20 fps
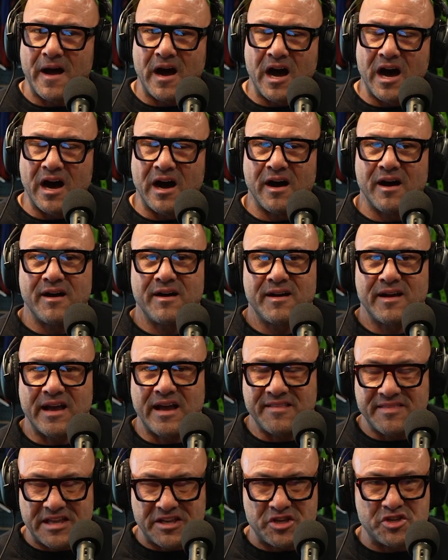And
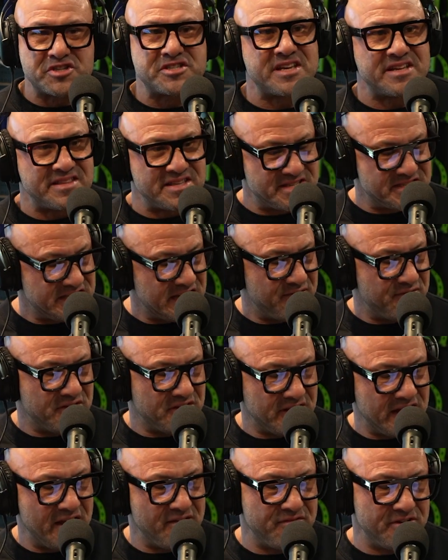then you said the
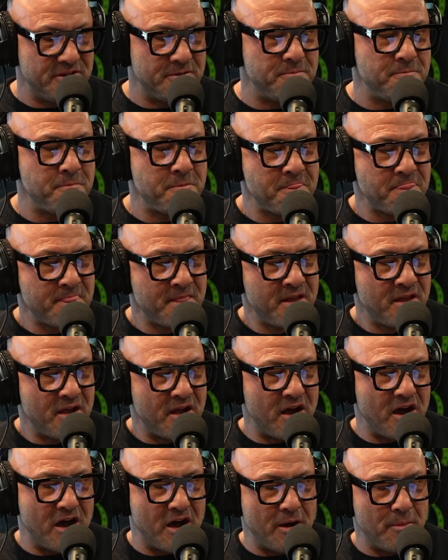7-Eleven.
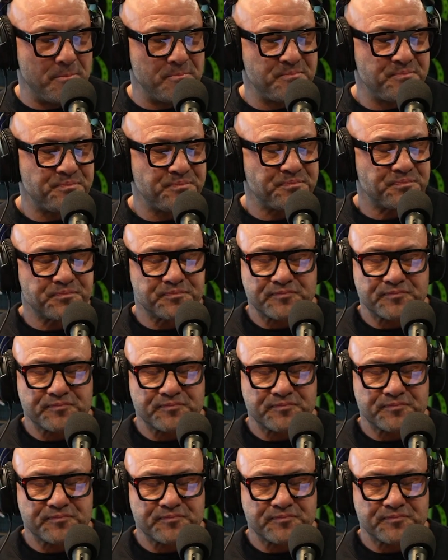I